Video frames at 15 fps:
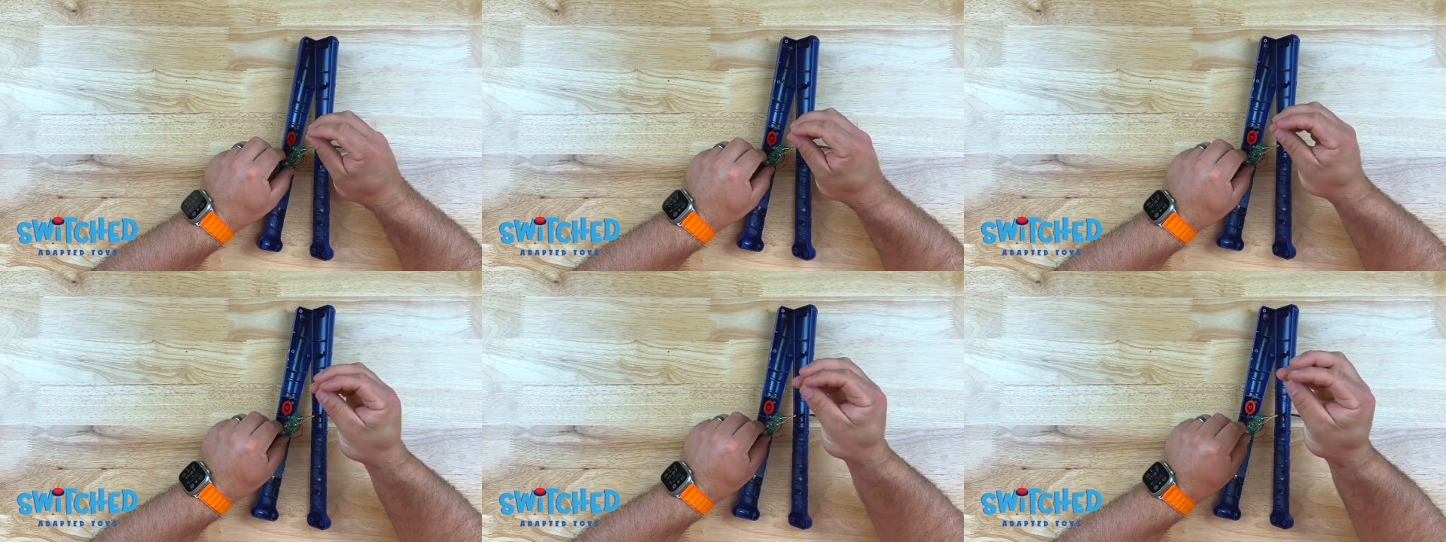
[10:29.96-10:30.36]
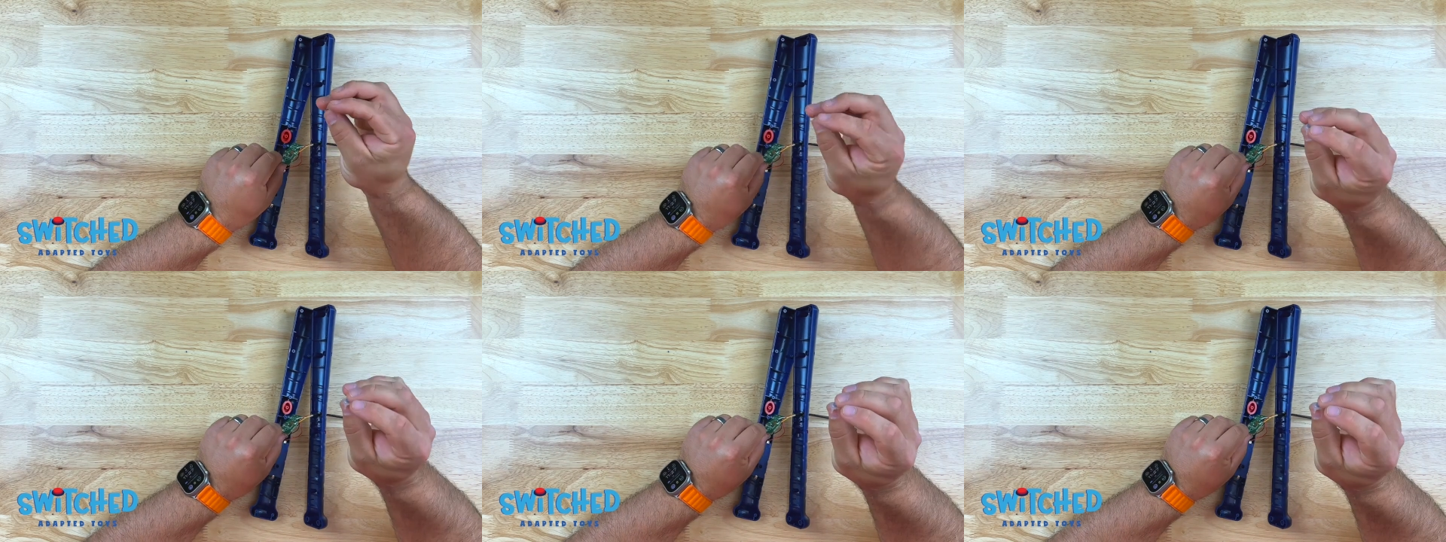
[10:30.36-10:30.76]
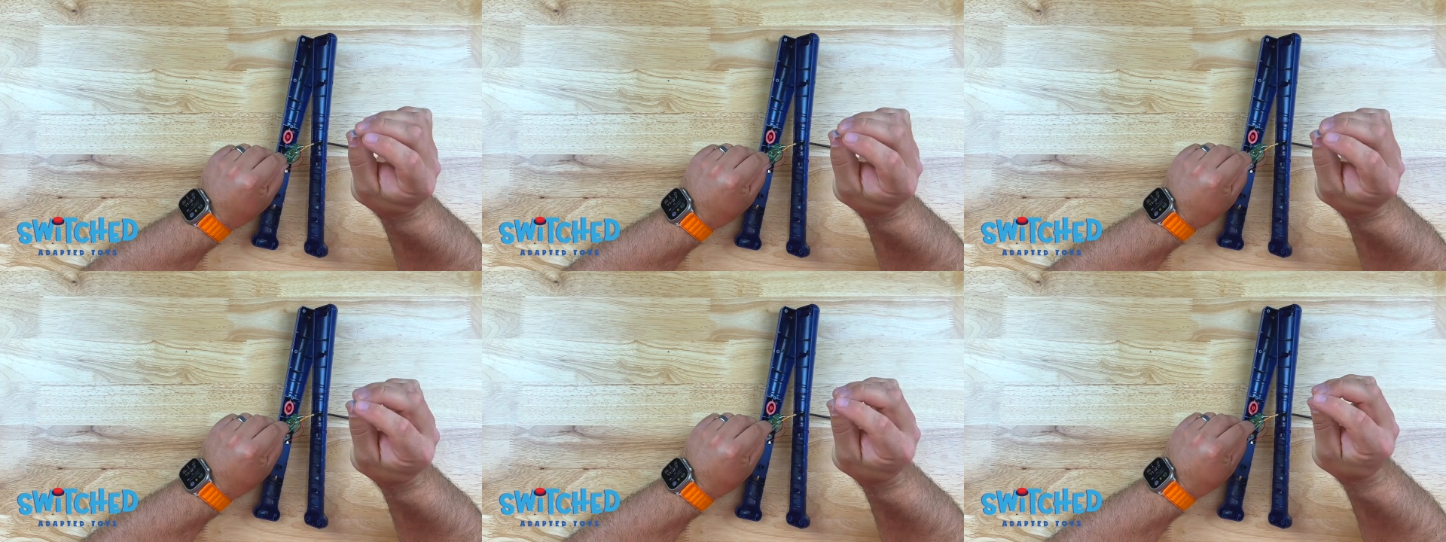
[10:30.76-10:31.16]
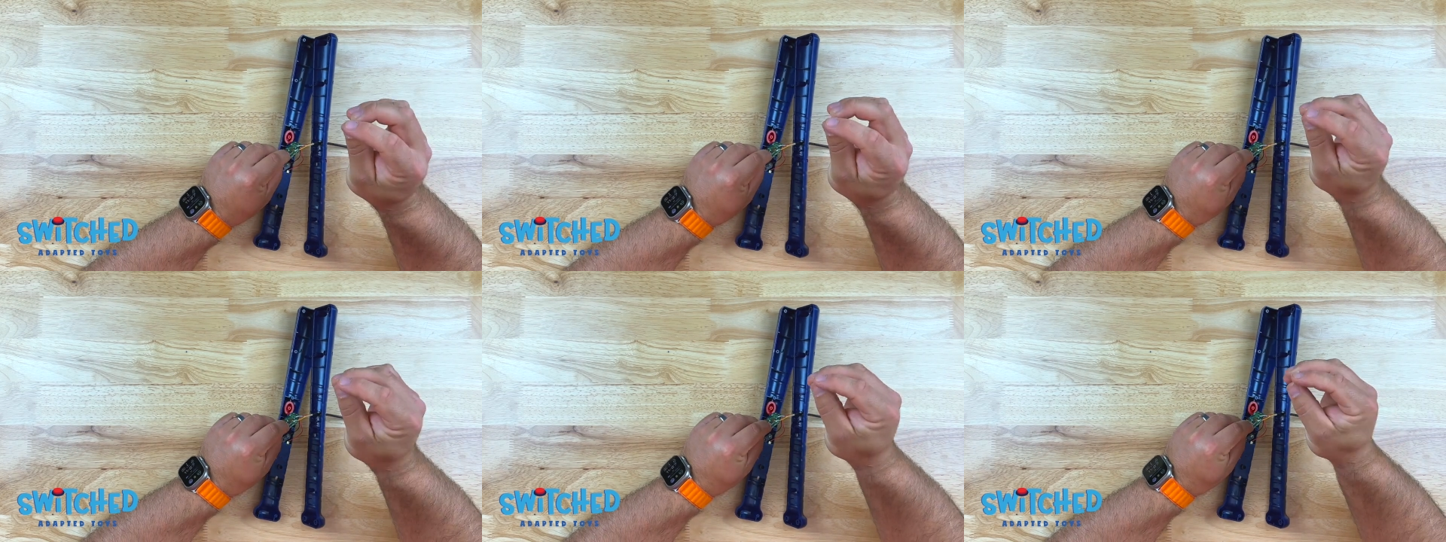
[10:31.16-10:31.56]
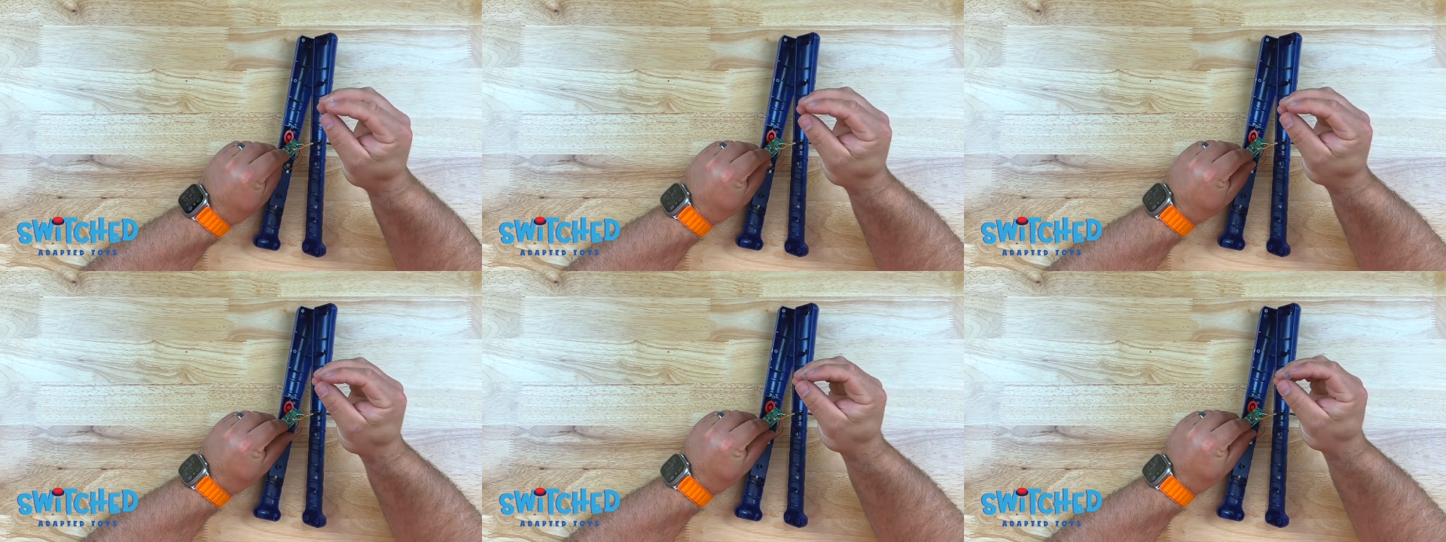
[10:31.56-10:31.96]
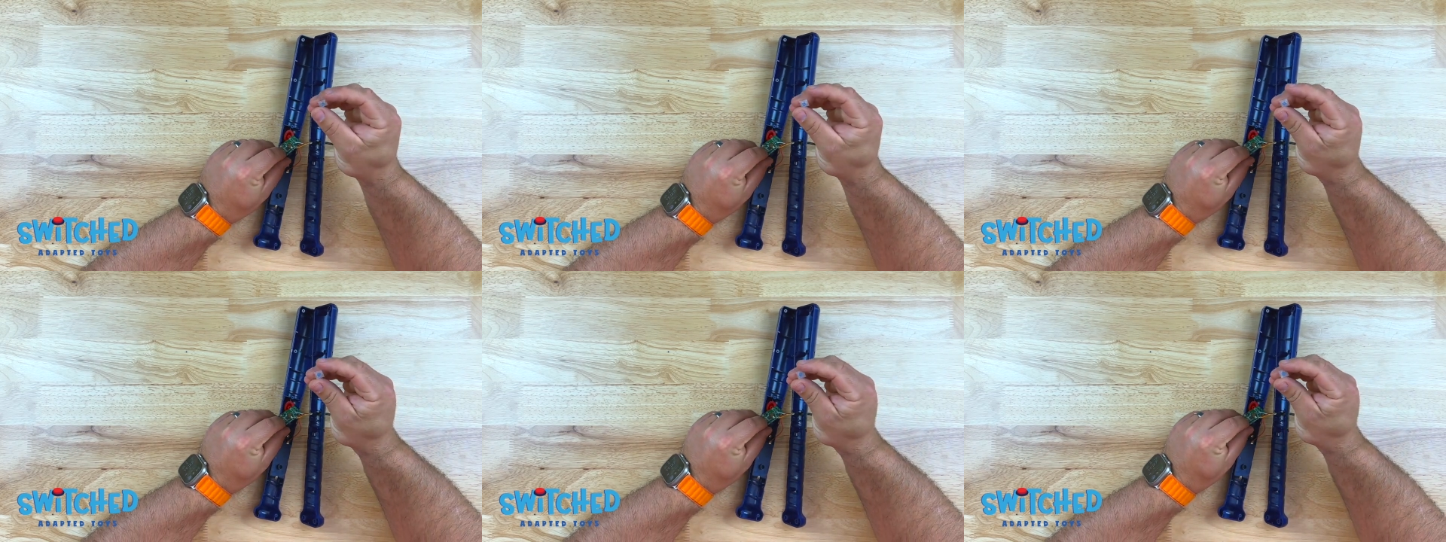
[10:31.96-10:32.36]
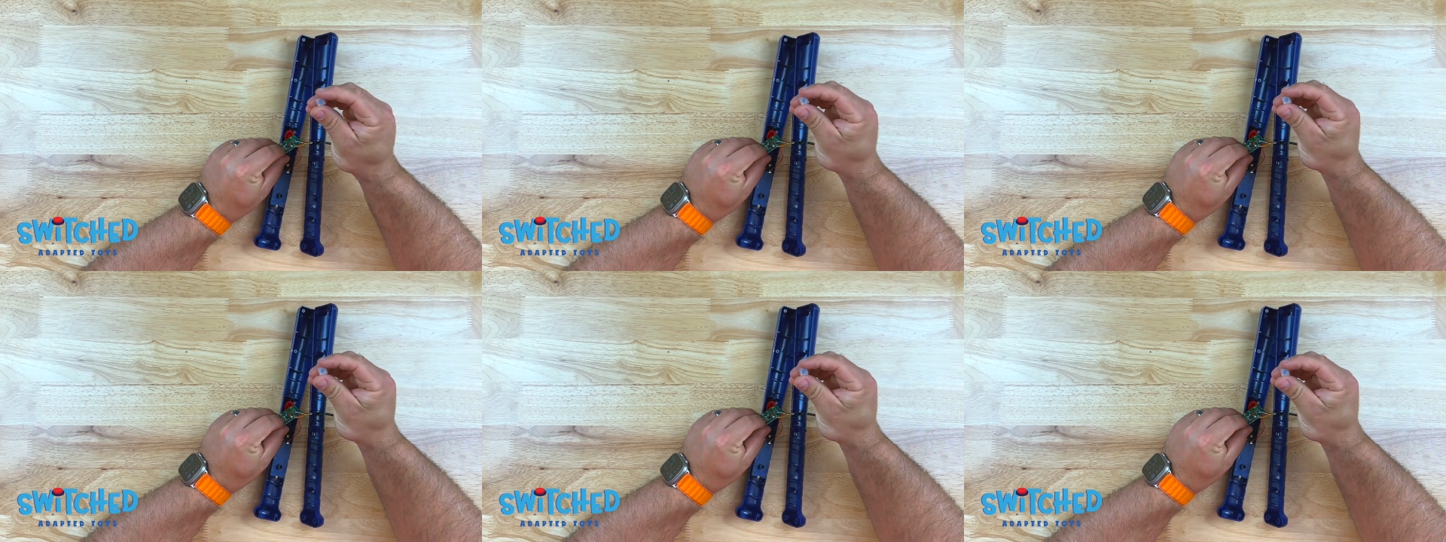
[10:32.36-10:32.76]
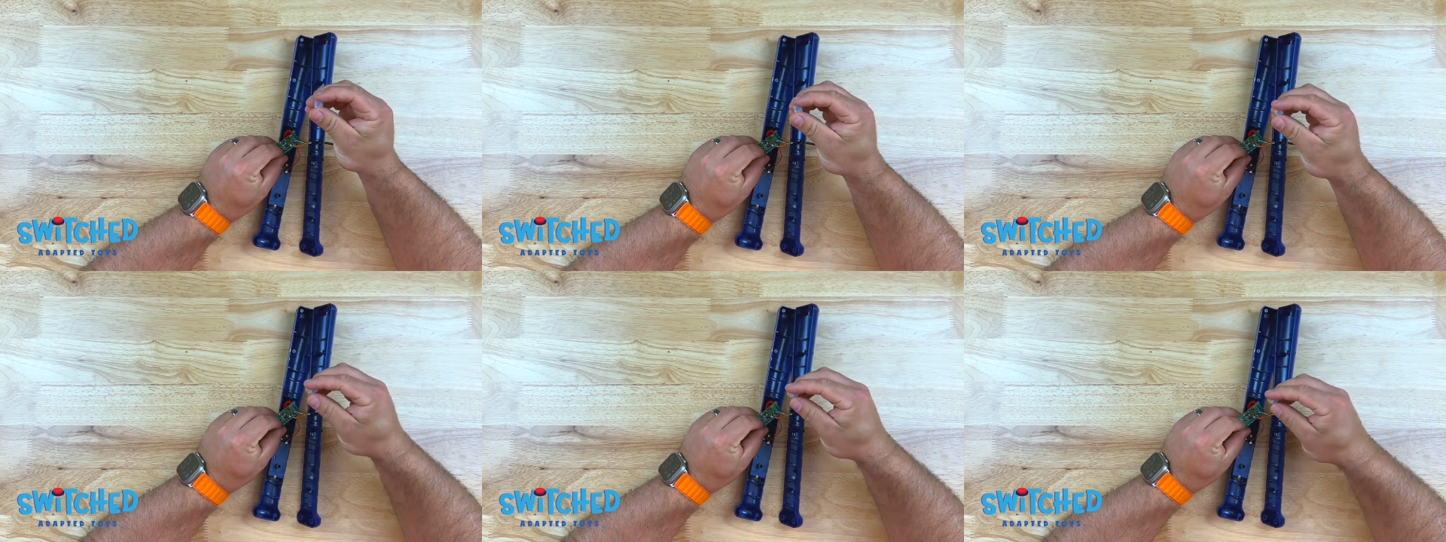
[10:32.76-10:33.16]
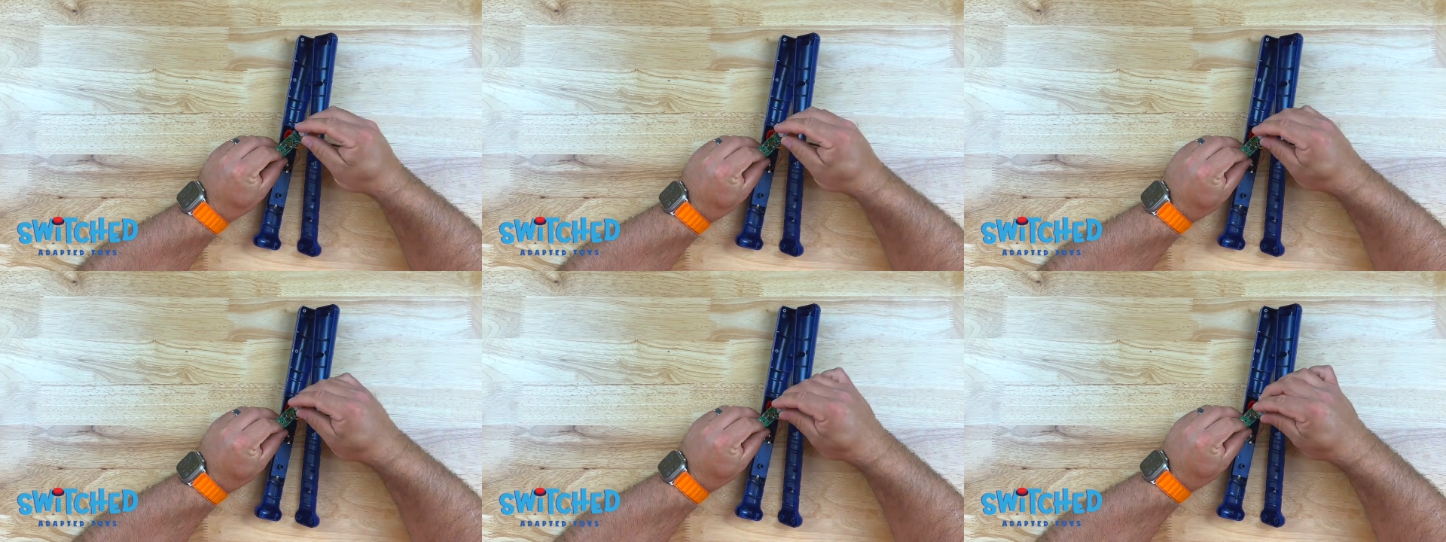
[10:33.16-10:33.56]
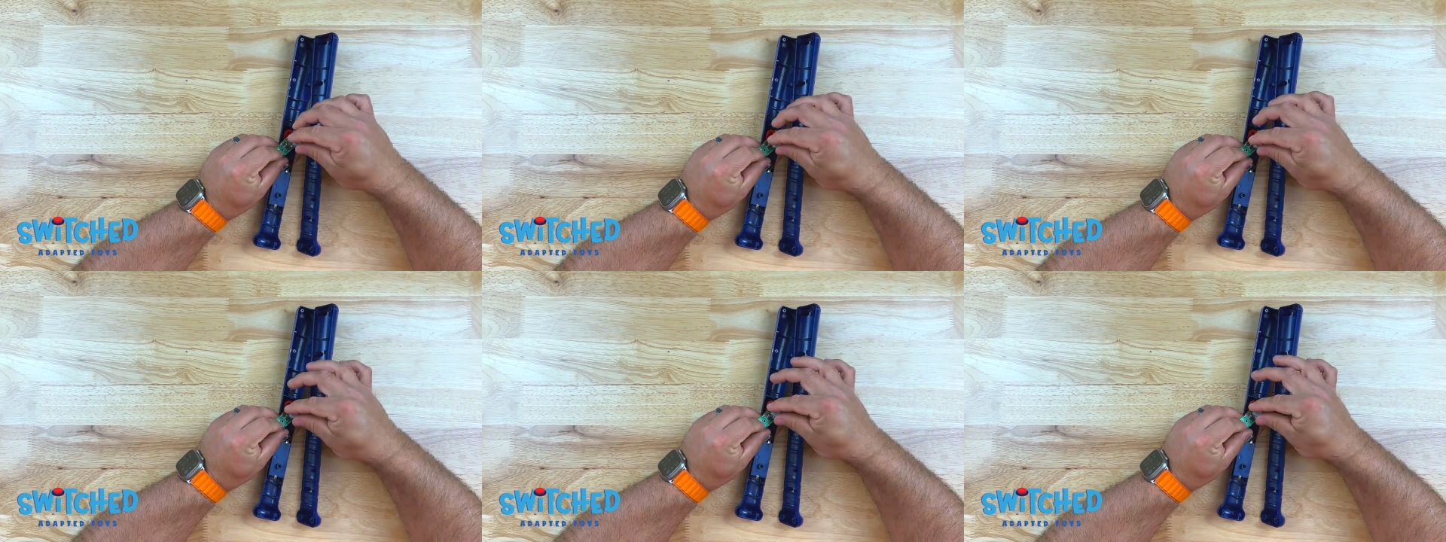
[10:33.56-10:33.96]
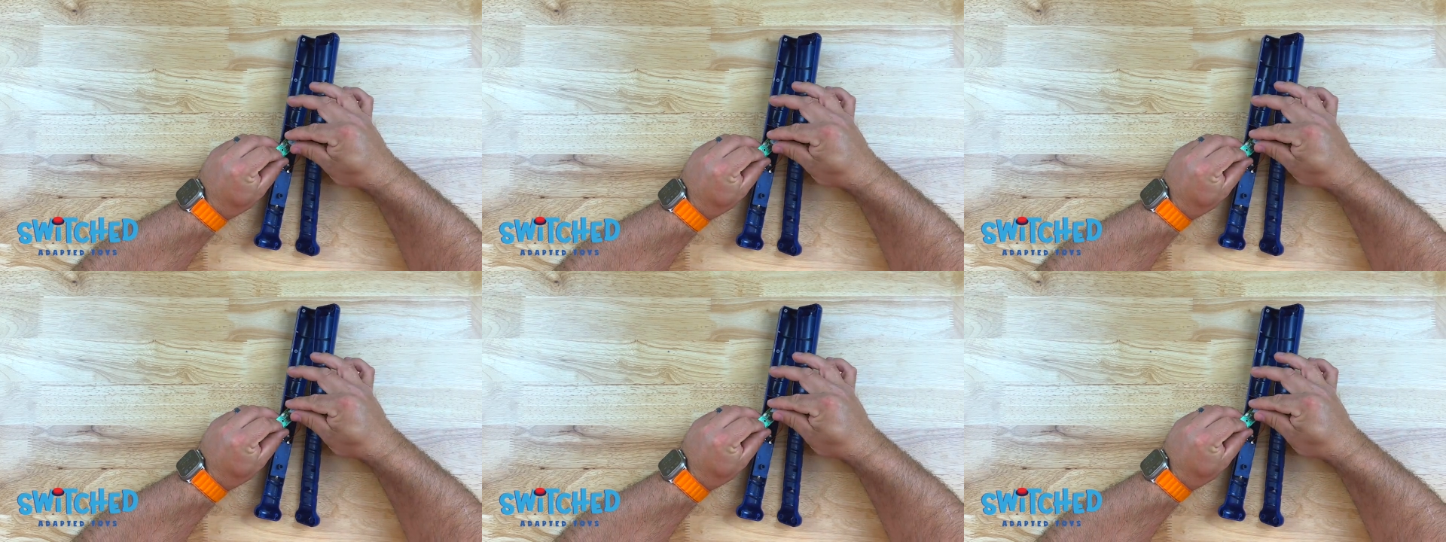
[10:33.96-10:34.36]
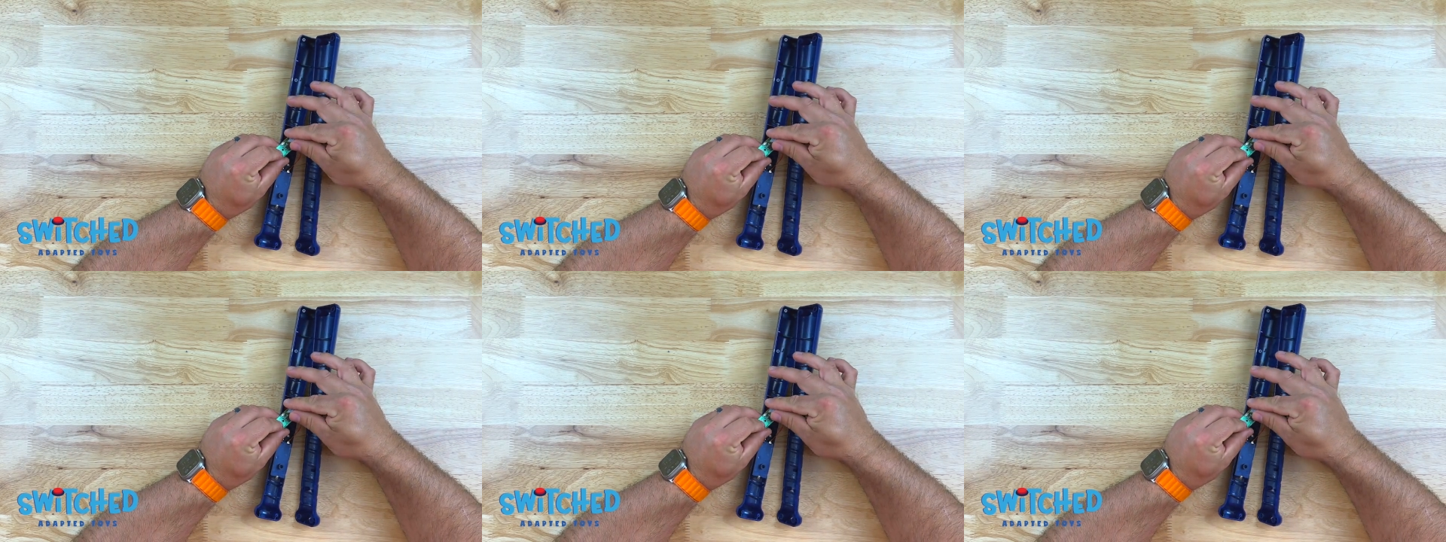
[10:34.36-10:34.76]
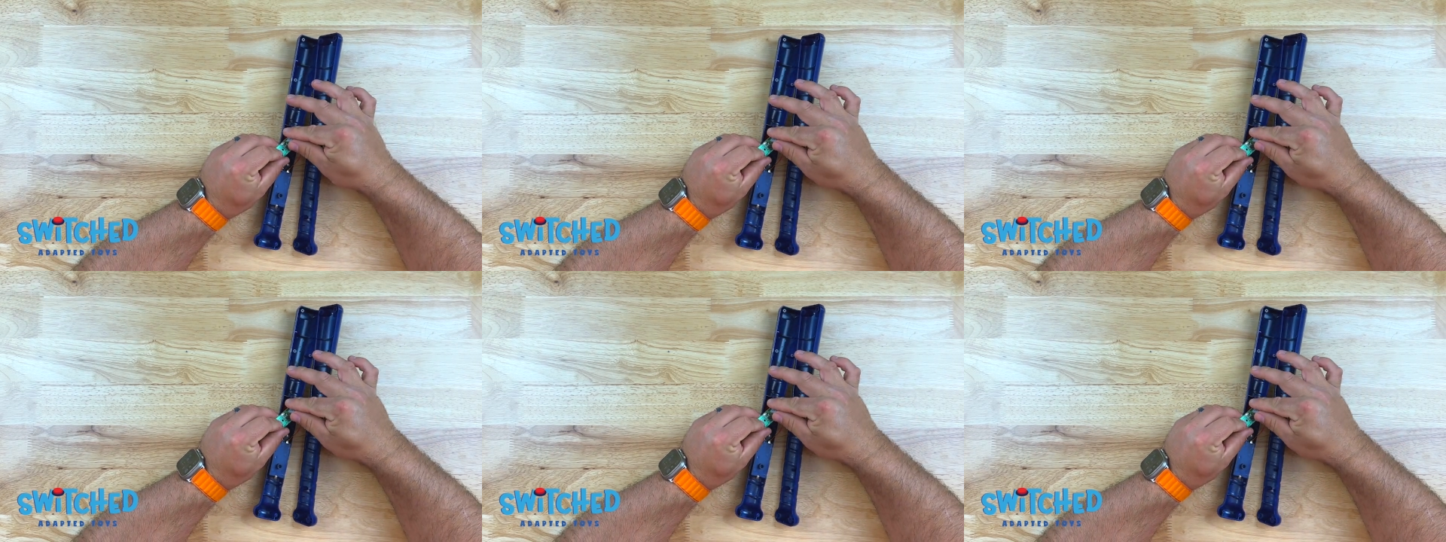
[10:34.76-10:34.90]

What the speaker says: Nobody's mouth can be seen.